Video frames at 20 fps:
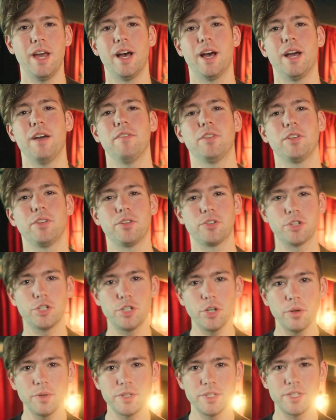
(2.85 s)
I have a little
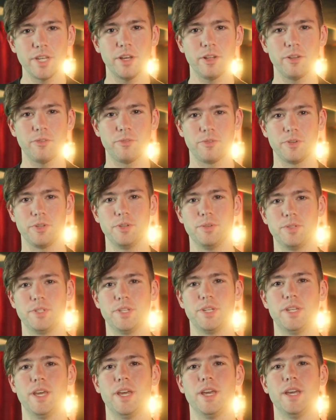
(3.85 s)
show and tell for you
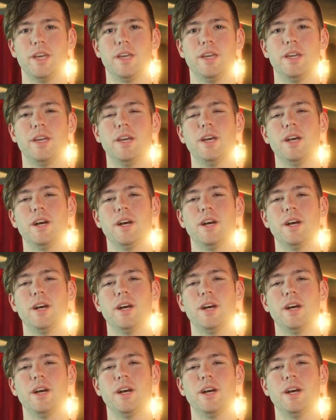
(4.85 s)
today.